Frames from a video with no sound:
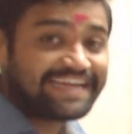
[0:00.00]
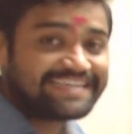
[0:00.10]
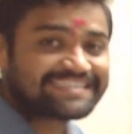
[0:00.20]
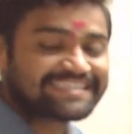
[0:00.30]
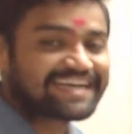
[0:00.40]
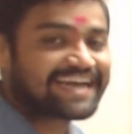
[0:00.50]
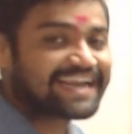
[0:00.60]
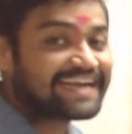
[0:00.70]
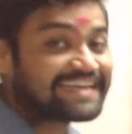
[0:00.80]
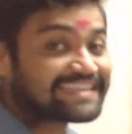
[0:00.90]
is
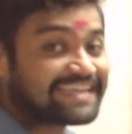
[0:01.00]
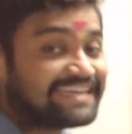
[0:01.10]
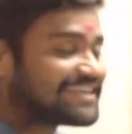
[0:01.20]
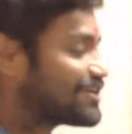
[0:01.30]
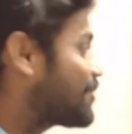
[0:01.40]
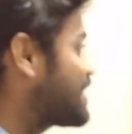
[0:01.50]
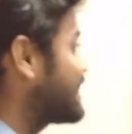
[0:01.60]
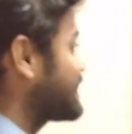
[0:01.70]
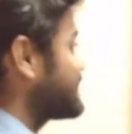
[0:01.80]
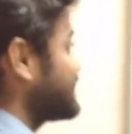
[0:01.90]
greater than
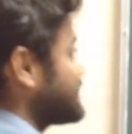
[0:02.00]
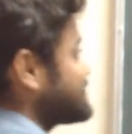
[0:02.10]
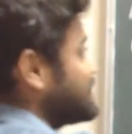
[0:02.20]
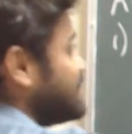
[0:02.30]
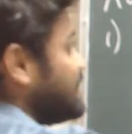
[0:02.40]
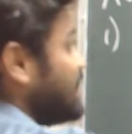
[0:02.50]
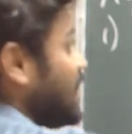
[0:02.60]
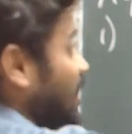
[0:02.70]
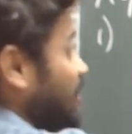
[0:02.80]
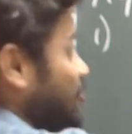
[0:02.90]
denominator. That is
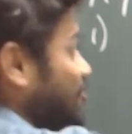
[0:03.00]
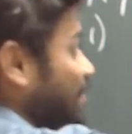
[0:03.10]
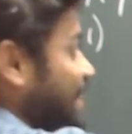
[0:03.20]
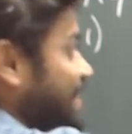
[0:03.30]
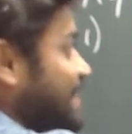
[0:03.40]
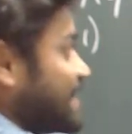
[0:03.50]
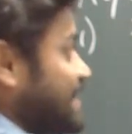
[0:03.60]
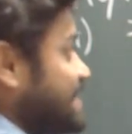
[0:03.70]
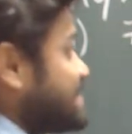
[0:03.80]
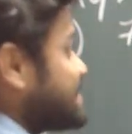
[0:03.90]
numerator
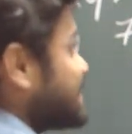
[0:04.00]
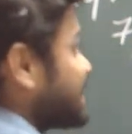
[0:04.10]
is